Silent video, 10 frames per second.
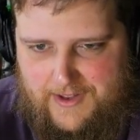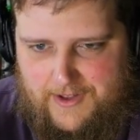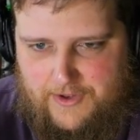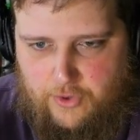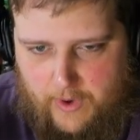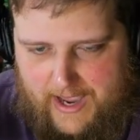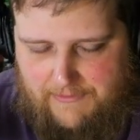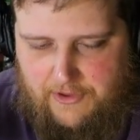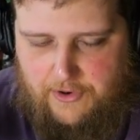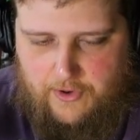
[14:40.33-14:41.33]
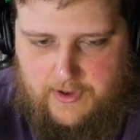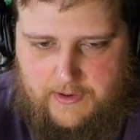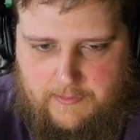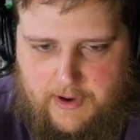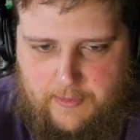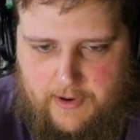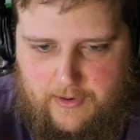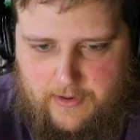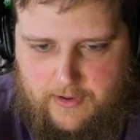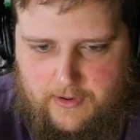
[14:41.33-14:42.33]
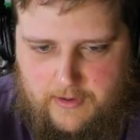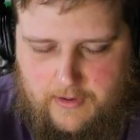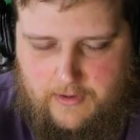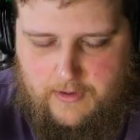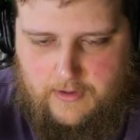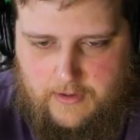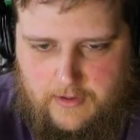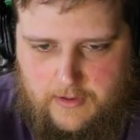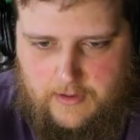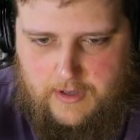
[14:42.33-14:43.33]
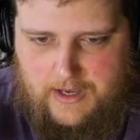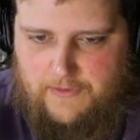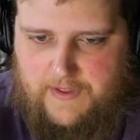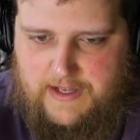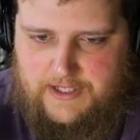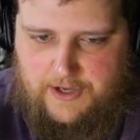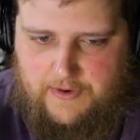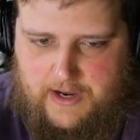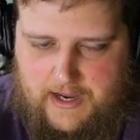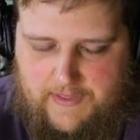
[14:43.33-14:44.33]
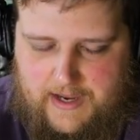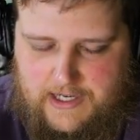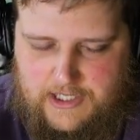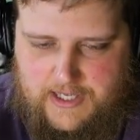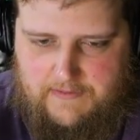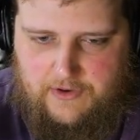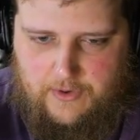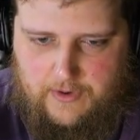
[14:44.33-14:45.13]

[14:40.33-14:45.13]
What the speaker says: Do I have to do it in mirror mode? I don't think so, right? I think I just have to do it in